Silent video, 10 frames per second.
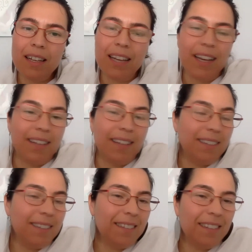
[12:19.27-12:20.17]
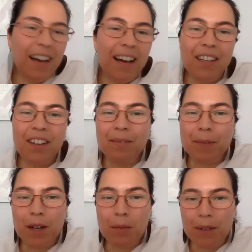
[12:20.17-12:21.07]
And
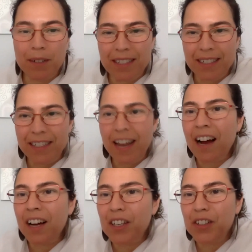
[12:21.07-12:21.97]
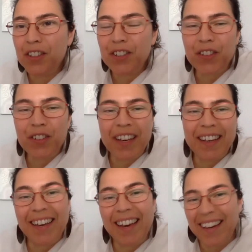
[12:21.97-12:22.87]
up until now, I used to
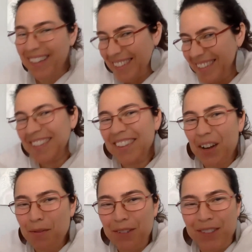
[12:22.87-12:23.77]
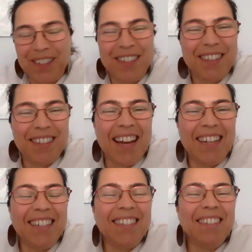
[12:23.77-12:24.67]
think, and it still, of course,
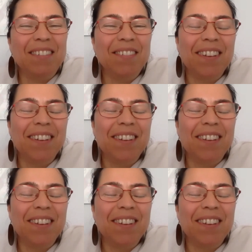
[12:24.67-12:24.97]
stands,